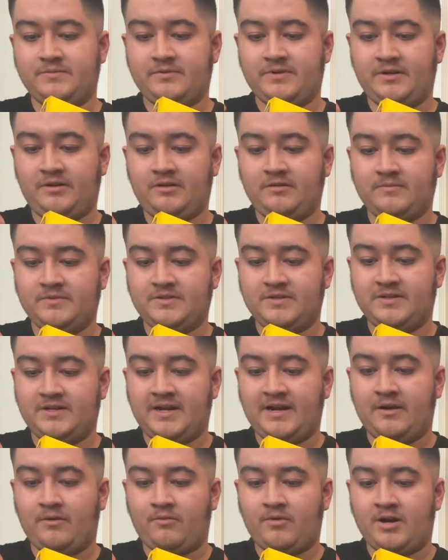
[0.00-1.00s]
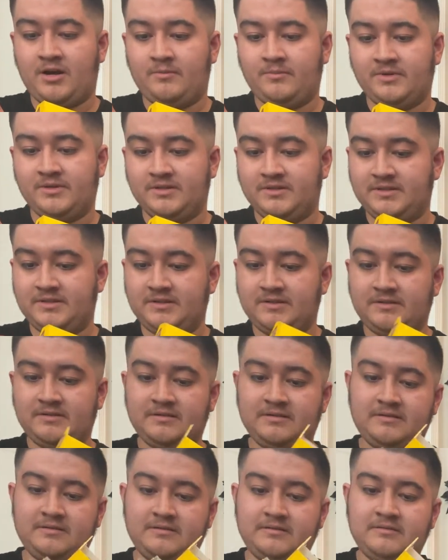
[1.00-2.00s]
when it comes to dioramas.
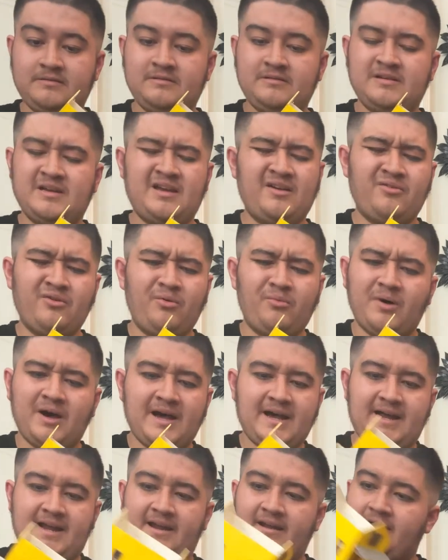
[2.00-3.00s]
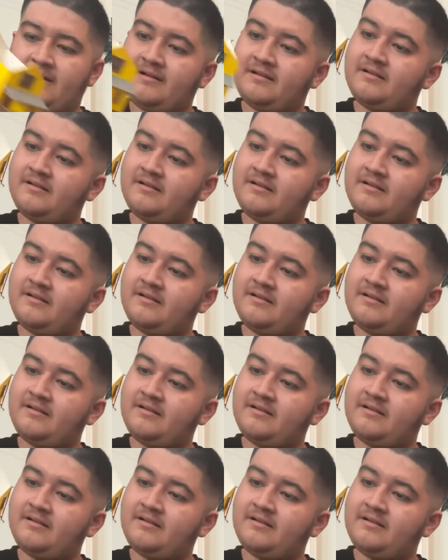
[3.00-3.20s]
I don't know why.